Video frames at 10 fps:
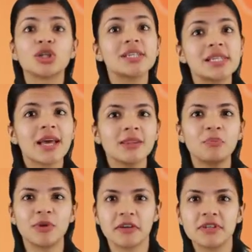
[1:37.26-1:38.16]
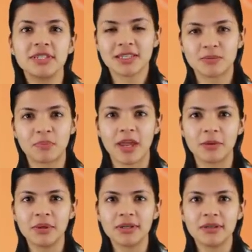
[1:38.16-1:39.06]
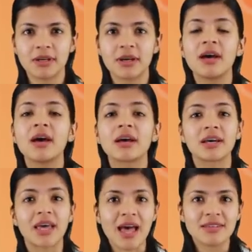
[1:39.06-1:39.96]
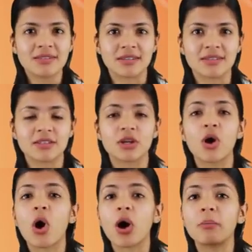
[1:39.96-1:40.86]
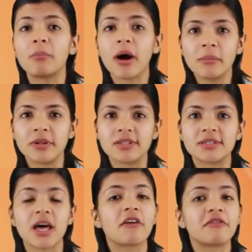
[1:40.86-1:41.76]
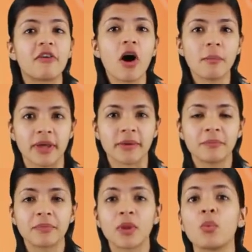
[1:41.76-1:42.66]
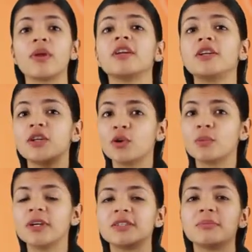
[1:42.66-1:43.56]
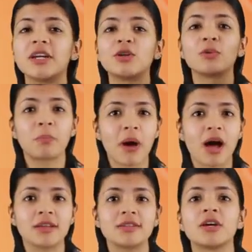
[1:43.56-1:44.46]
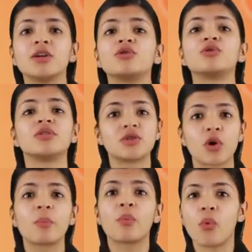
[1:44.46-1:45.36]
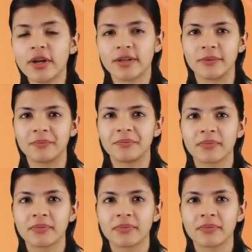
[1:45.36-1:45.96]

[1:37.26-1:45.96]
Just like the previous experiment, gases or bubbles are forming when the tube is made to pass through soap water.